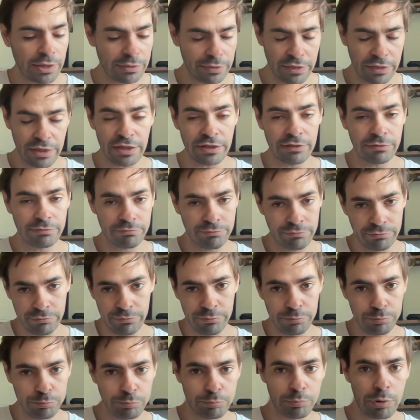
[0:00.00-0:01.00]
The
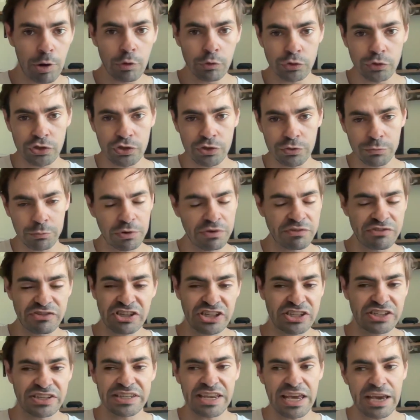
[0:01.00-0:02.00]
post with
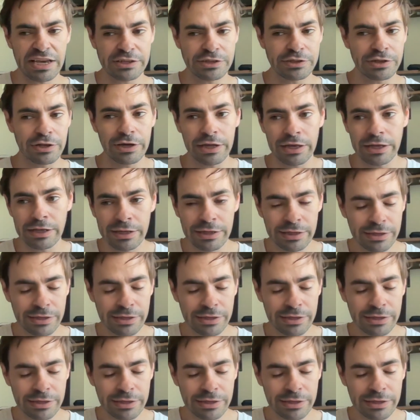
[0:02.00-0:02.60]
just text on it.